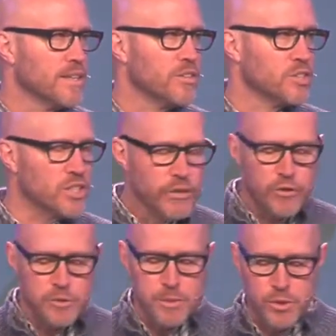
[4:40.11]
There's a
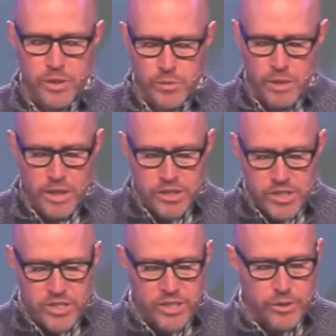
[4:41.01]
difference between the
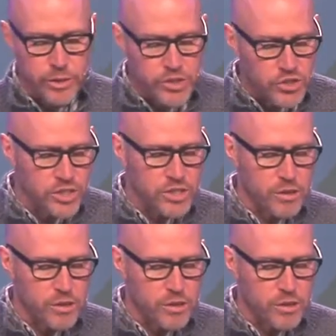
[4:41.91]
religious and Christians,